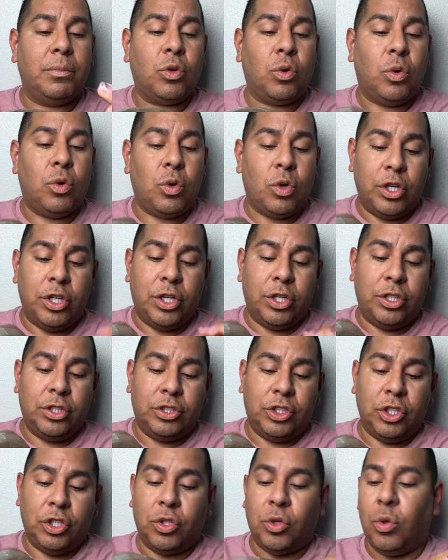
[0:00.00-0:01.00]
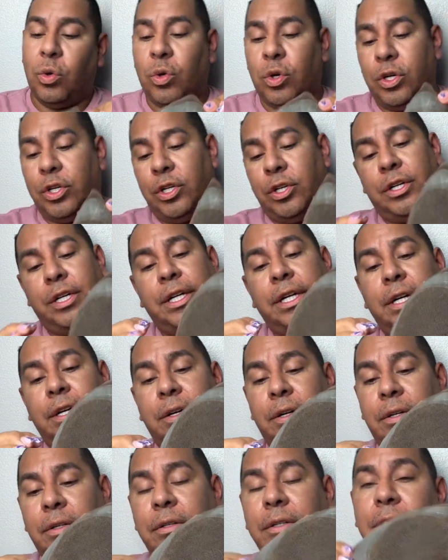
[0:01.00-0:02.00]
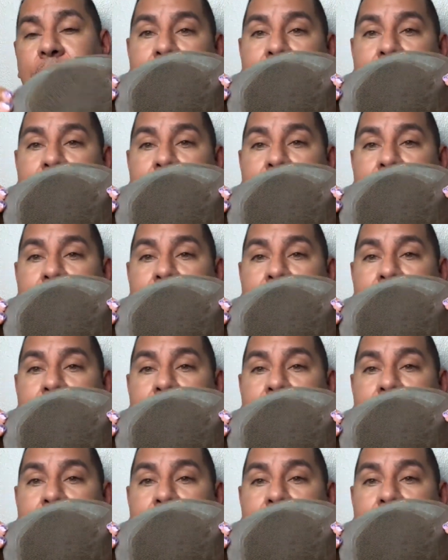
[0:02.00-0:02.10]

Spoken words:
corner to corner here,